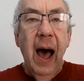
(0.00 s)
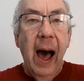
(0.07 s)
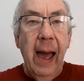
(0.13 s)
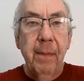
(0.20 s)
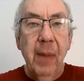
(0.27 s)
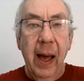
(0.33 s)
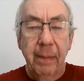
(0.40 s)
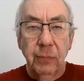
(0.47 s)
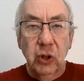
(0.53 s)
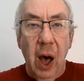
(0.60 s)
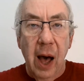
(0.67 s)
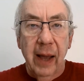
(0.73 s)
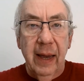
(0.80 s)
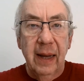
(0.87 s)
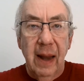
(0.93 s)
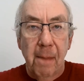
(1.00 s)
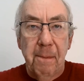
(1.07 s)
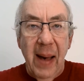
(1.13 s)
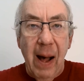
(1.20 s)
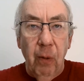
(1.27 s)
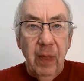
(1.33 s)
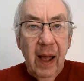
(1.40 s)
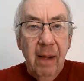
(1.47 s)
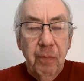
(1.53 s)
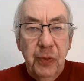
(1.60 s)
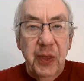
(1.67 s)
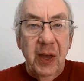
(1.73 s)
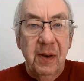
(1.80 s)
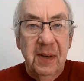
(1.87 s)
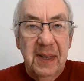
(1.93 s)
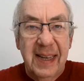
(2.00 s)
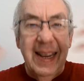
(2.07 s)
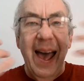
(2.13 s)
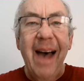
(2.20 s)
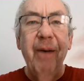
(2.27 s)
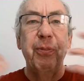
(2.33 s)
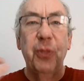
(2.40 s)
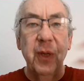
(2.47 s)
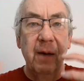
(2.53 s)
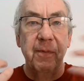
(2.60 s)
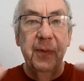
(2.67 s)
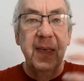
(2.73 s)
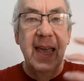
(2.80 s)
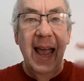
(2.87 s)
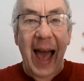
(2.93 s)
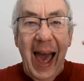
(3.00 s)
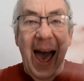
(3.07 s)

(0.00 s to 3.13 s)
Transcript: I'm, I'm, talking about the death of the